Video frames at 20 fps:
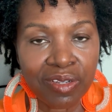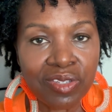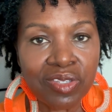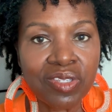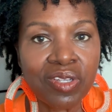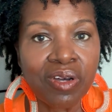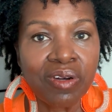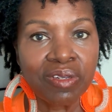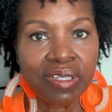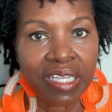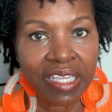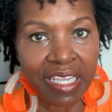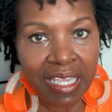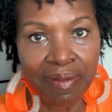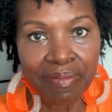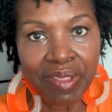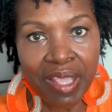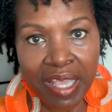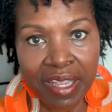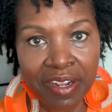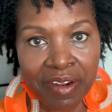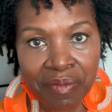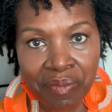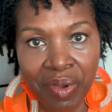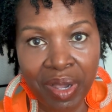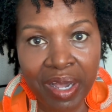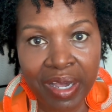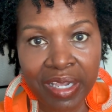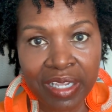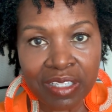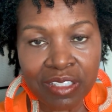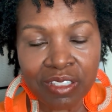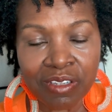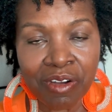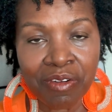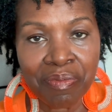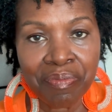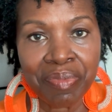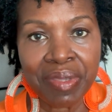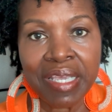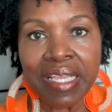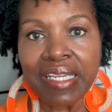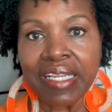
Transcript: So keep that in mind. Don't be